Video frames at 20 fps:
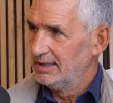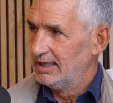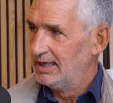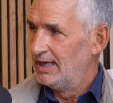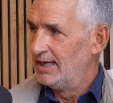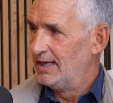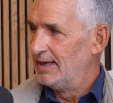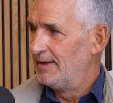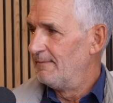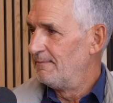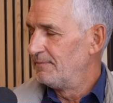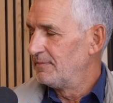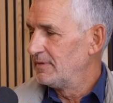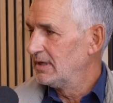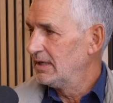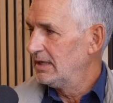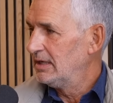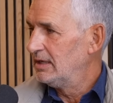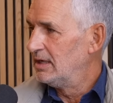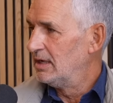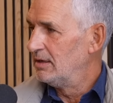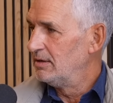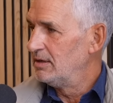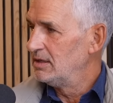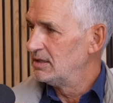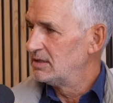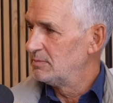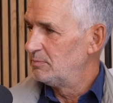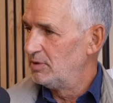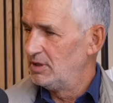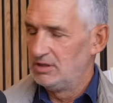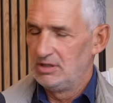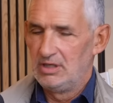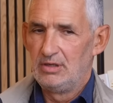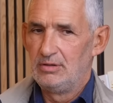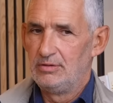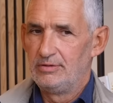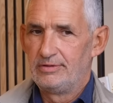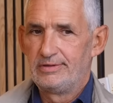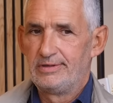Um, you know, it's been
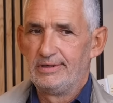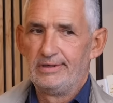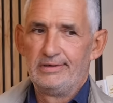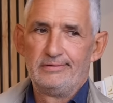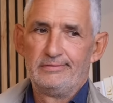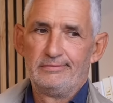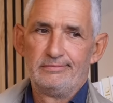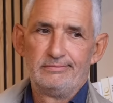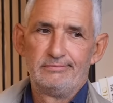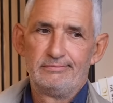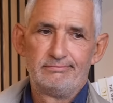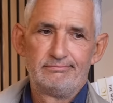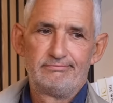used in,